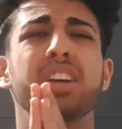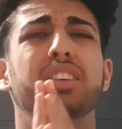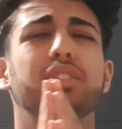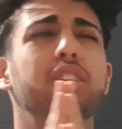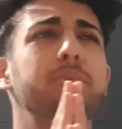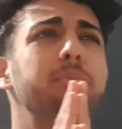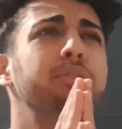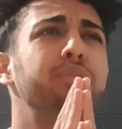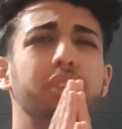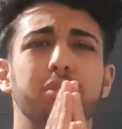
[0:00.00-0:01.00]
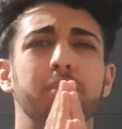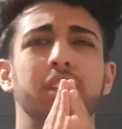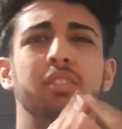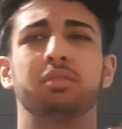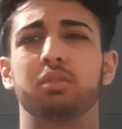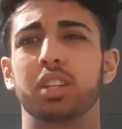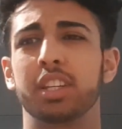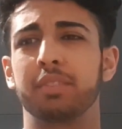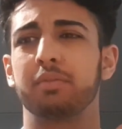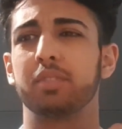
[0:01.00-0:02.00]
Sorry about my voice being
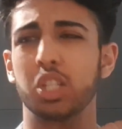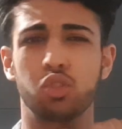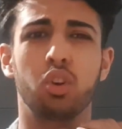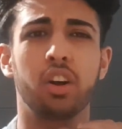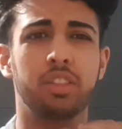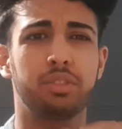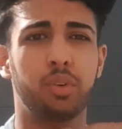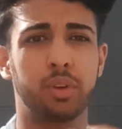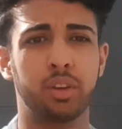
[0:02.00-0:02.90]
really dry and throaty.